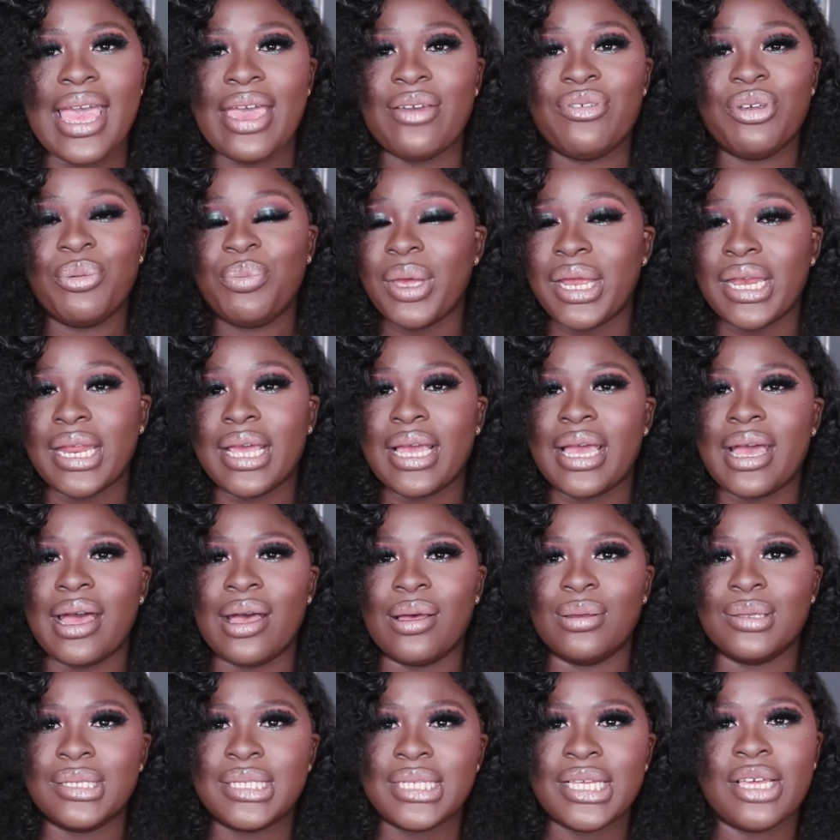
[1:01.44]
every penny
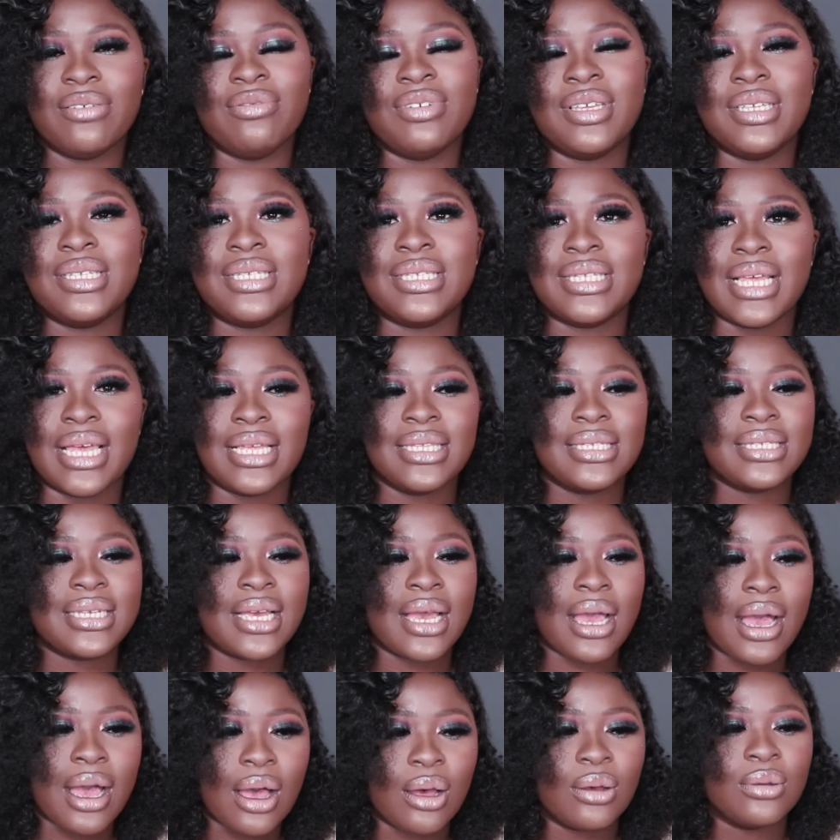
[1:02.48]
counts, every cent
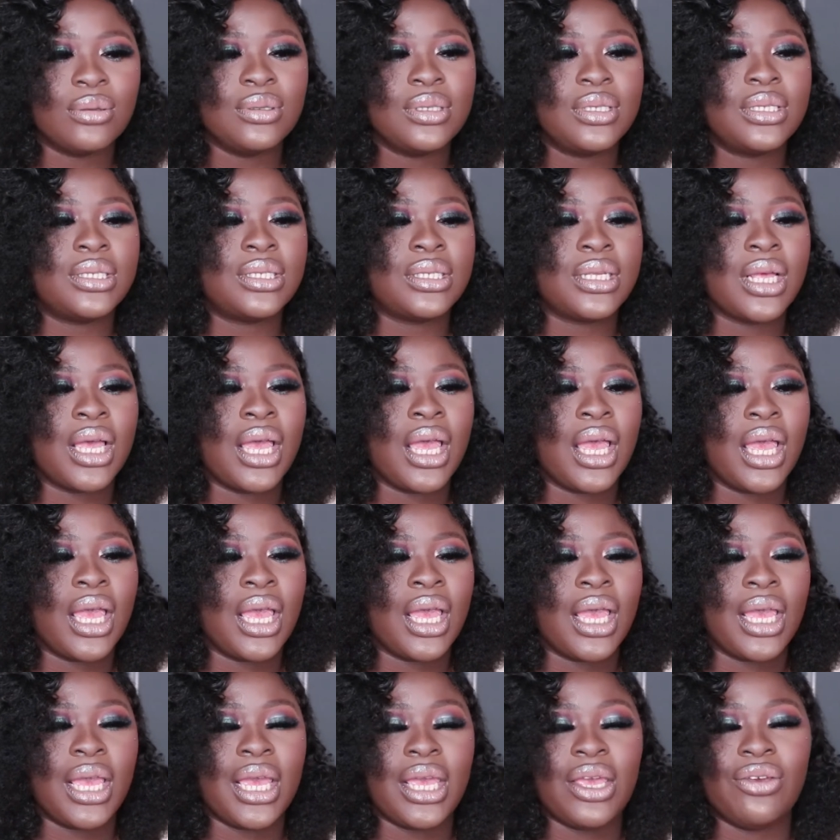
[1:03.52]
counts,
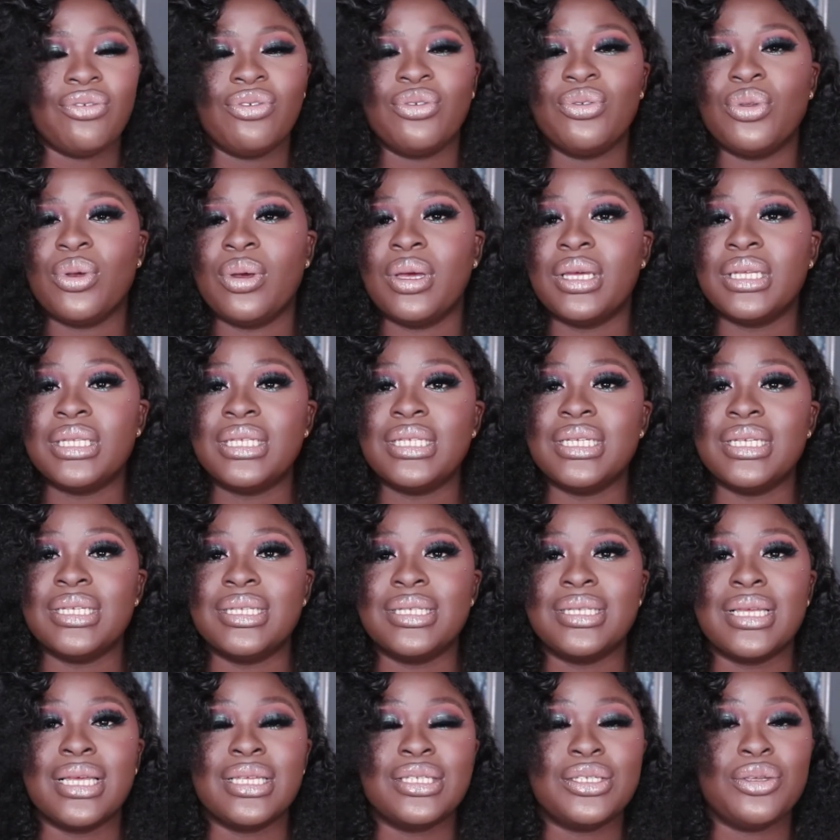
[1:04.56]
even though it
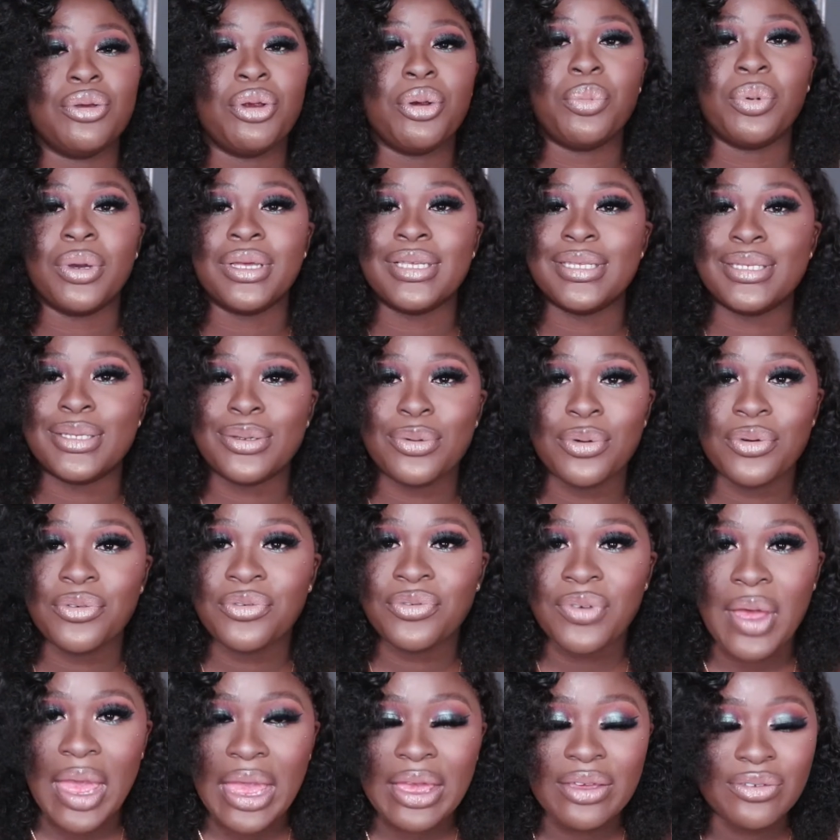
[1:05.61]
is zero point zero
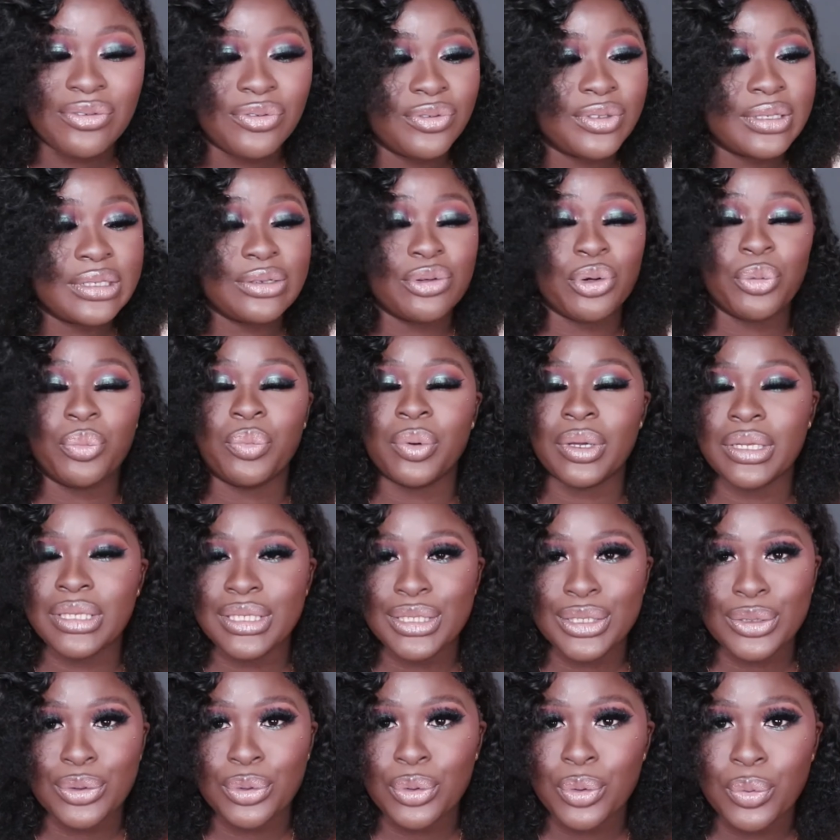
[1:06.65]
five, zero point
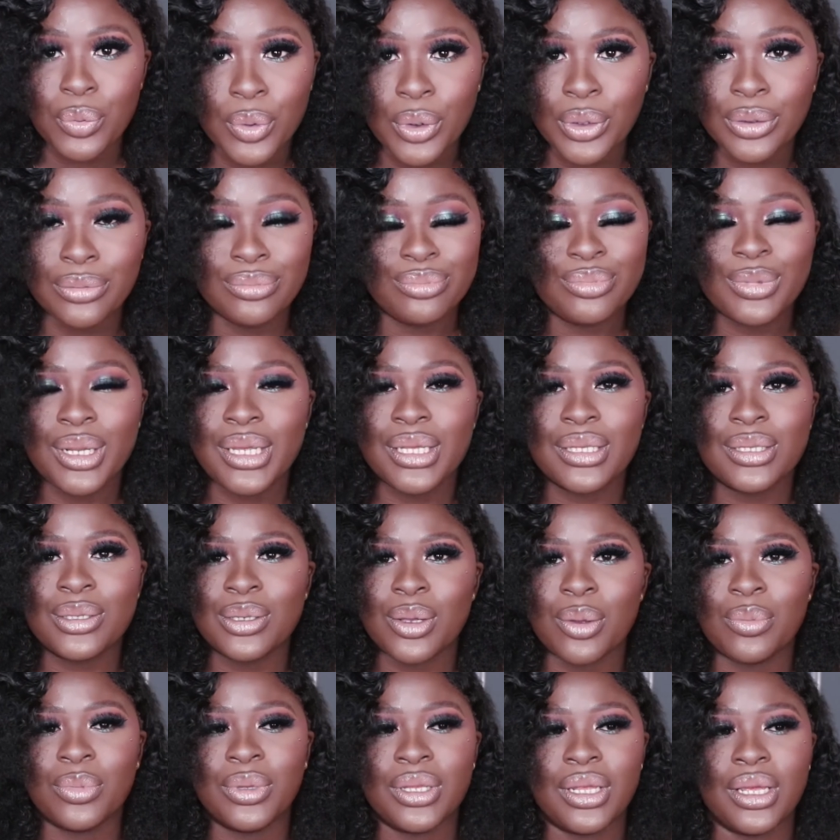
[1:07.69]
zero one, it's
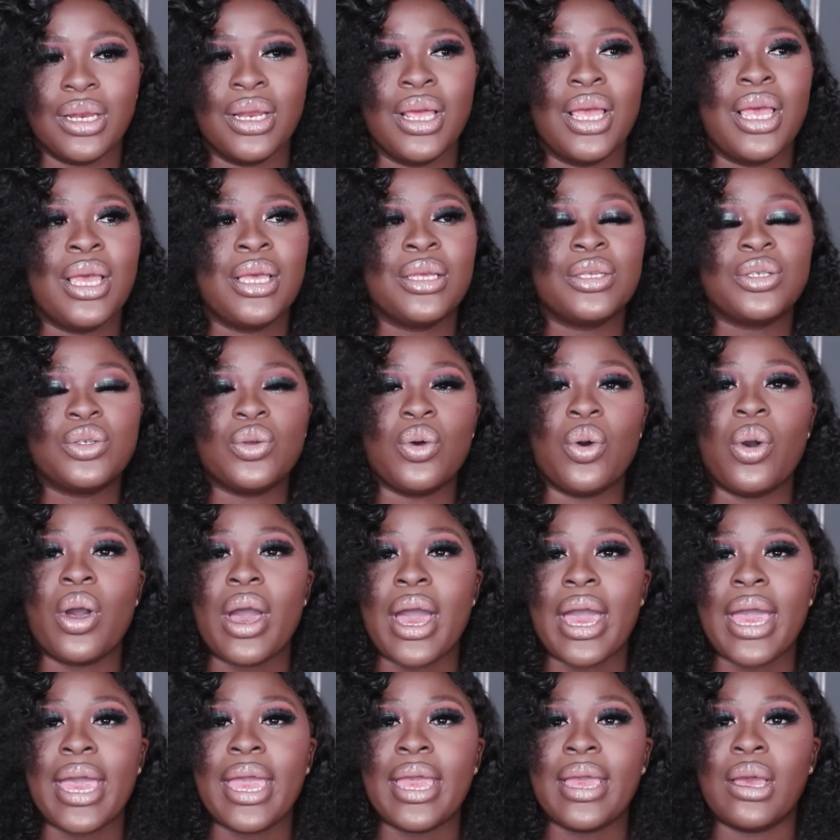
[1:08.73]
something. So
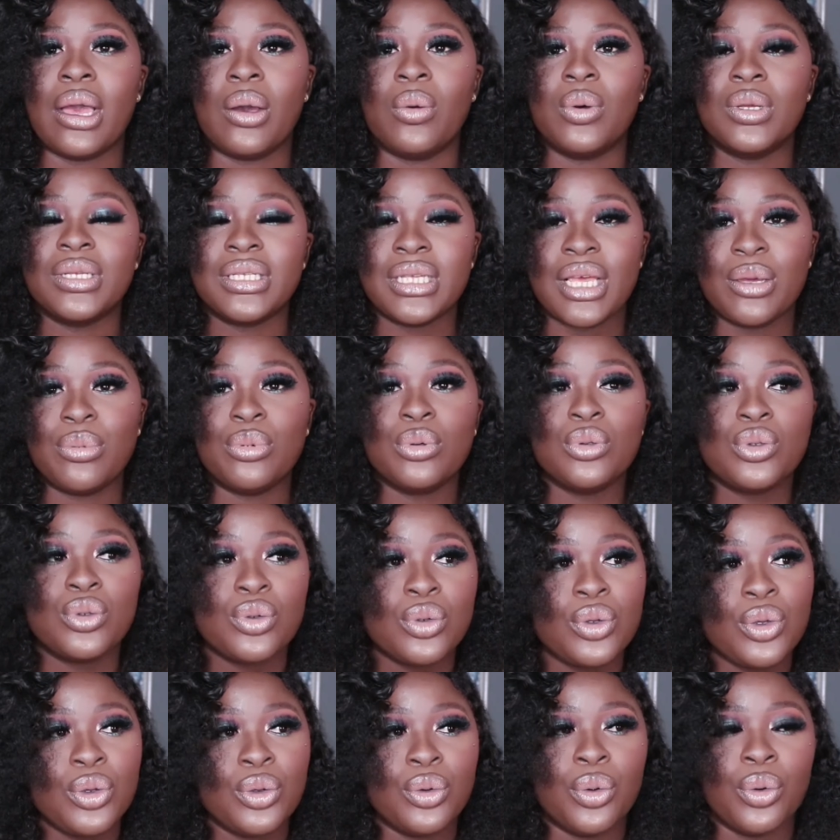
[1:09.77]
I was able
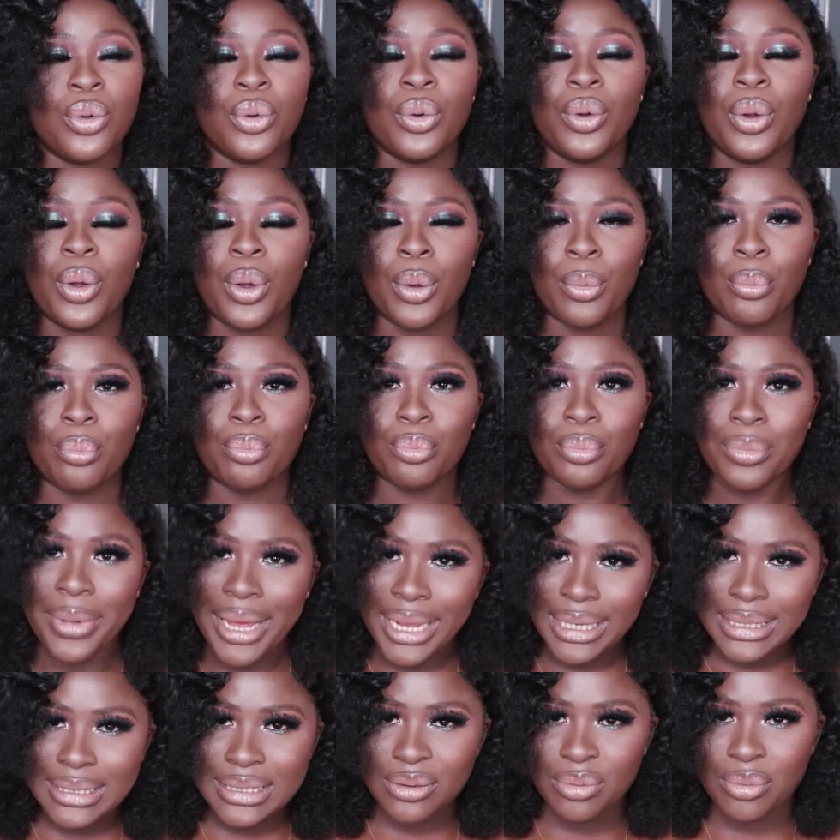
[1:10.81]
to, you know,
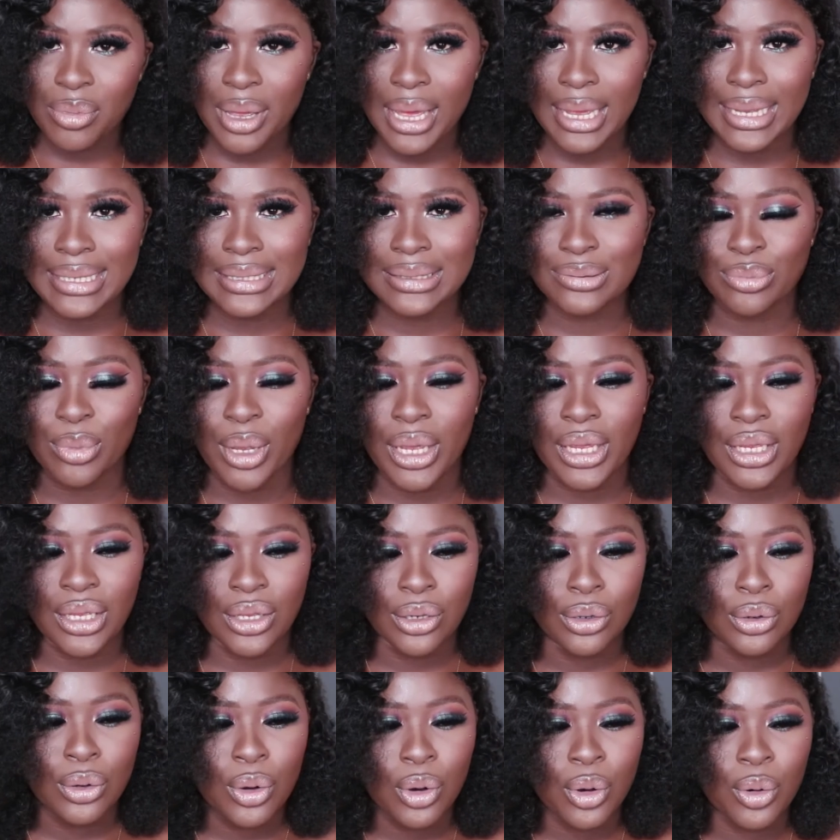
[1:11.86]
maximize my
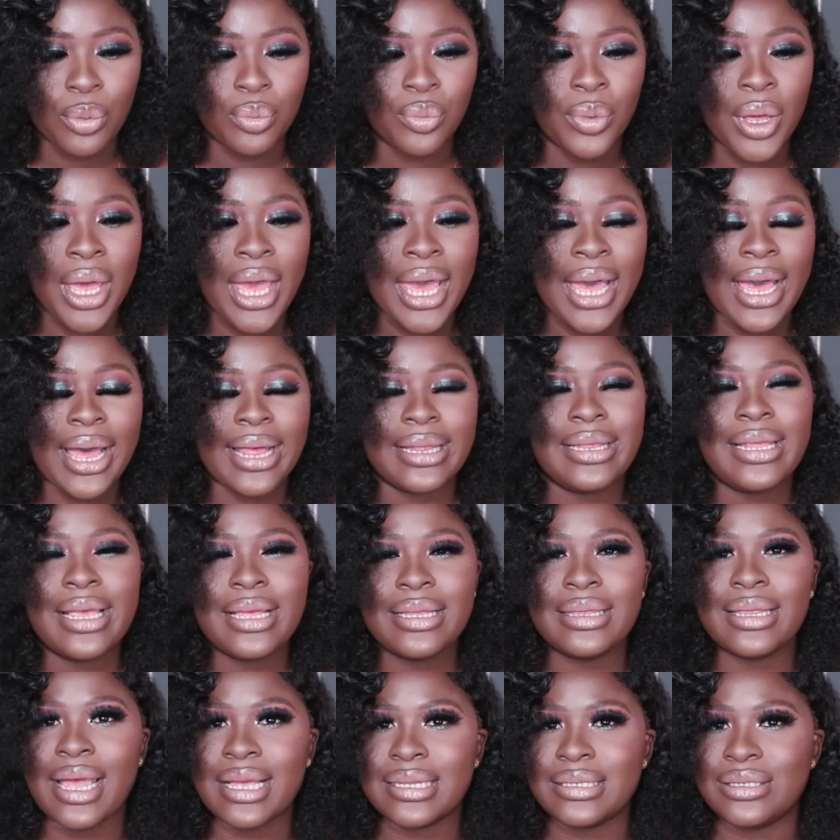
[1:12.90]
income. I
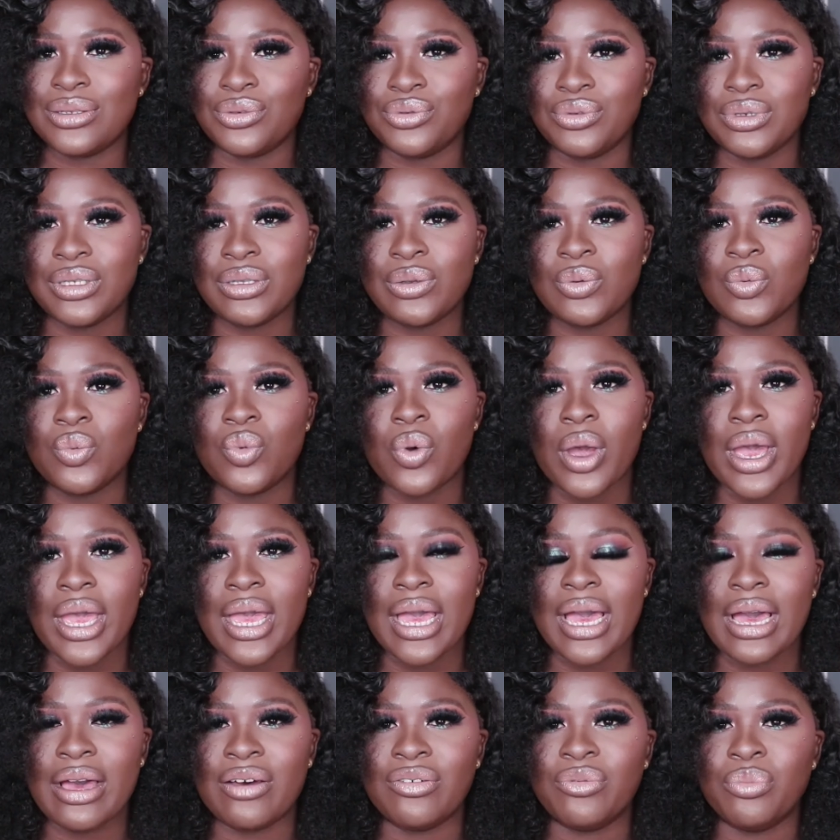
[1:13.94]
think that's the reason why I
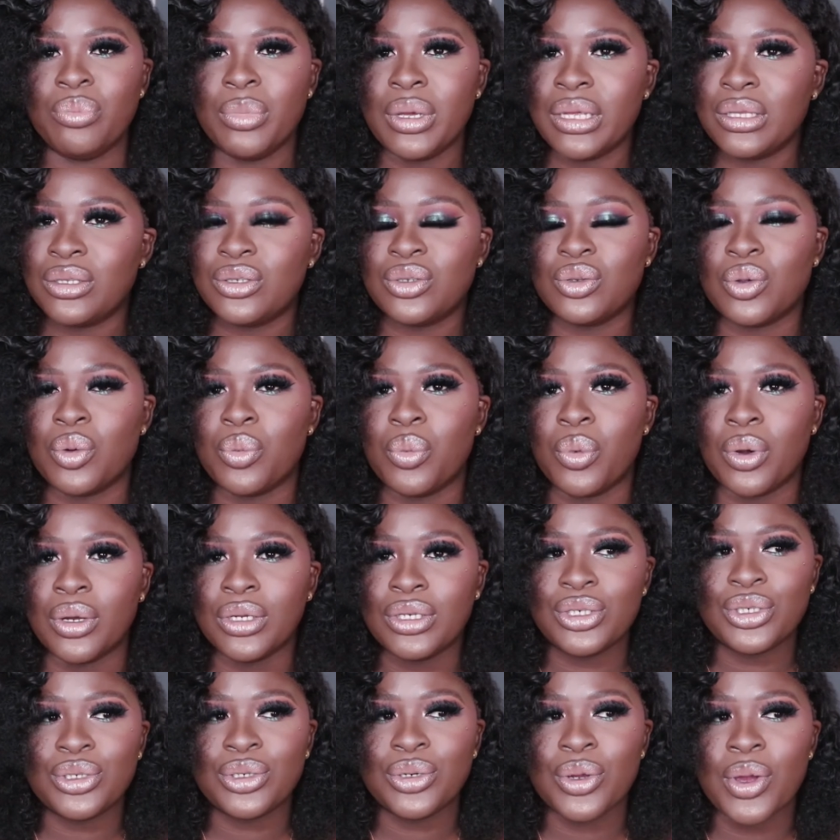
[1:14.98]
have made so
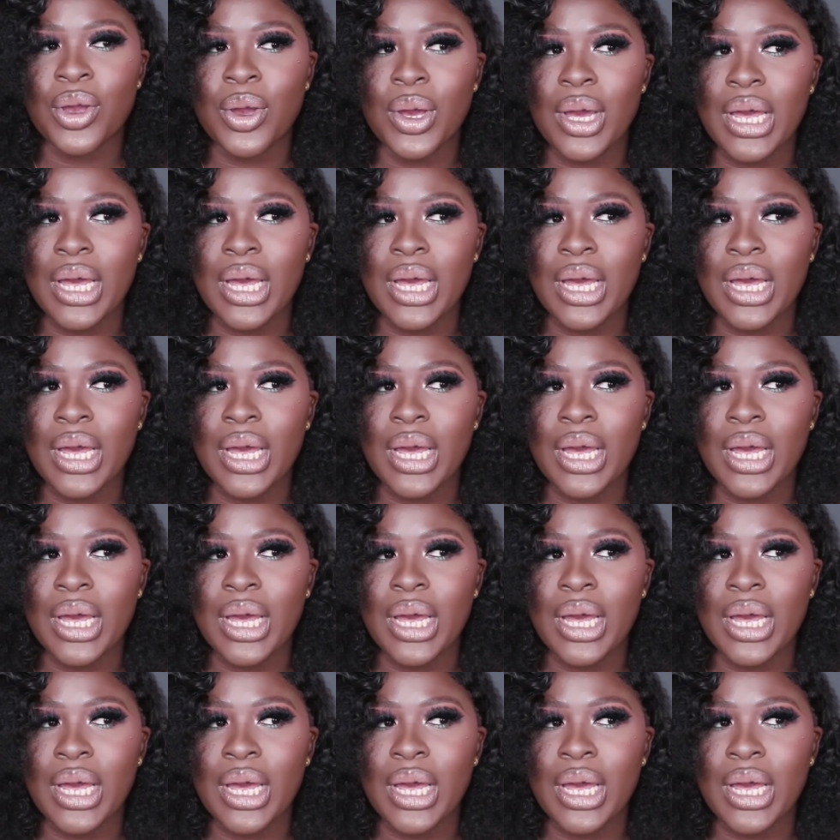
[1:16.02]
much